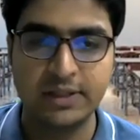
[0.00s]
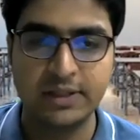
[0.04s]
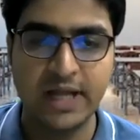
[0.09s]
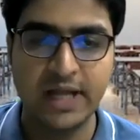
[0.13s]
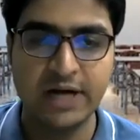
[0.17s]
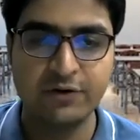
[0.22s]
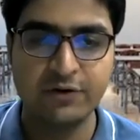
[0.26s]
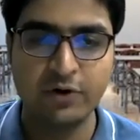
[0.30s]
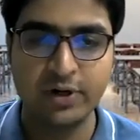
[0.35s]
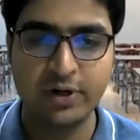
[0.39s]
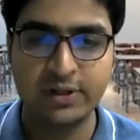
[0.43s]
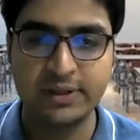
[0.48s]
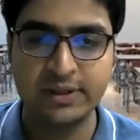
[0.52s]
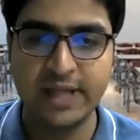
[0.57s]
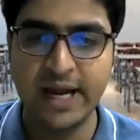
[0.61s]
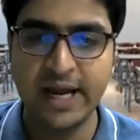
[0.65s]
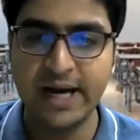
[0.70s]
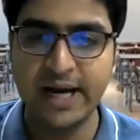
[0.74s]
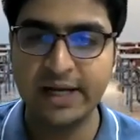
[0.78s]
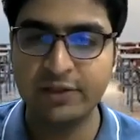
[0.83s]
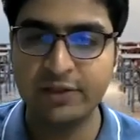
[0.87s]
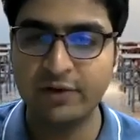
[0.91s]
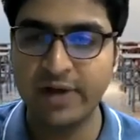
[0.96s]

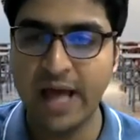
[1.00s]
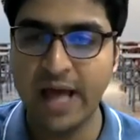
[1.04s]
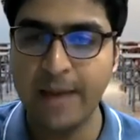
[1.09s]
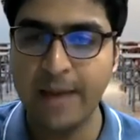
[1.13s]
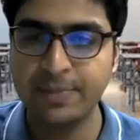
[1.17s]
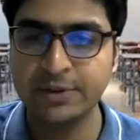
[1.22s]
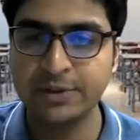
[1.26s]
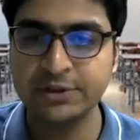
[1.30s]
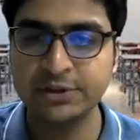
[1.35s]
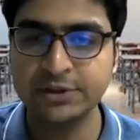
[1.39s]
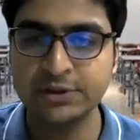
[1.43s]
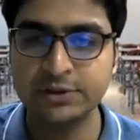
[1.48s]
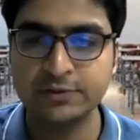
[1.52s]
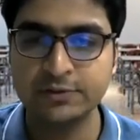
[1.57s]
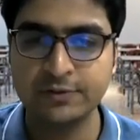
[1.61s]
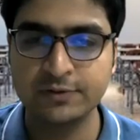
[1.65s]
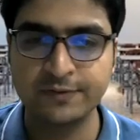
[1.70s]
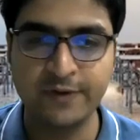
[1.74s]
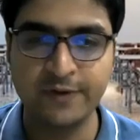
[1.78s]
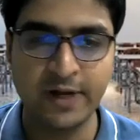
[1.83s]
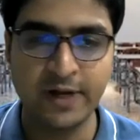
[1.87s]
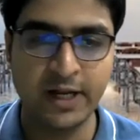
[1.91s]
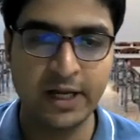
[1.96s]
that's what happens
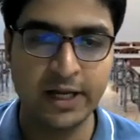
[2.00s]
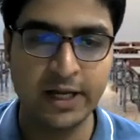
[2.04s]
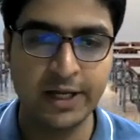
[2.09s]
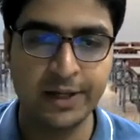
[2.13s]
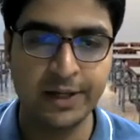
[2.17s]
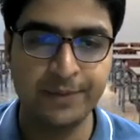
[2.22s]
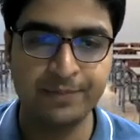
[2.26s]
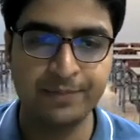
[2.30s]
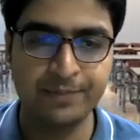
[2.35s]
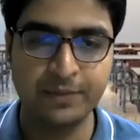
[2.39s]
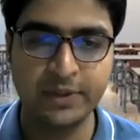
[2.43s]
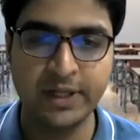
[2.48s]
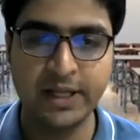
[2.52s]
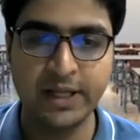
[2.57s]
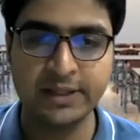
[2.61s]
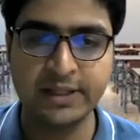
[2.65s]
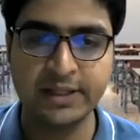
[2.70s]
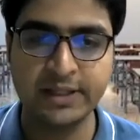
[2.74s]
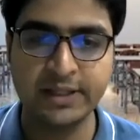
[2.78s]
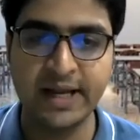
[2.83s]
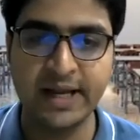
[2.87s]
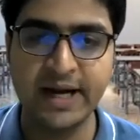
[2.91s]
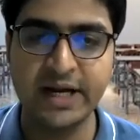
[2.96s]
when I
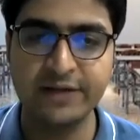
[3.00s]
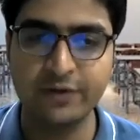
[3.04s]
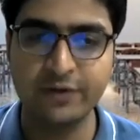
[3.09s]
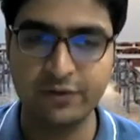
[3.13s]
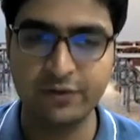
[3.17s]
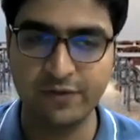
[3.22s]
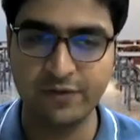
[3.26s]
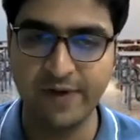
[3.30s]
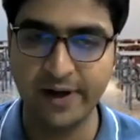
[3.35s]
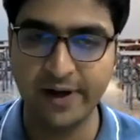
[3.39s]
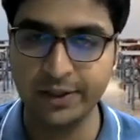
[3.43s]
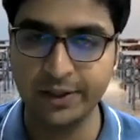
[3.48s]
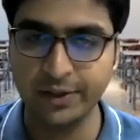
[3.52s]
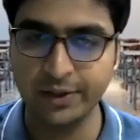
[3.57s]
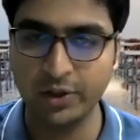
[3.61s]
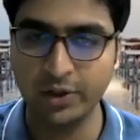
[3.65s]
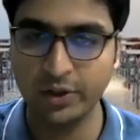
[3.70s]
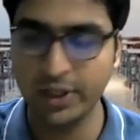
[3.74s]
take the negative of a vector.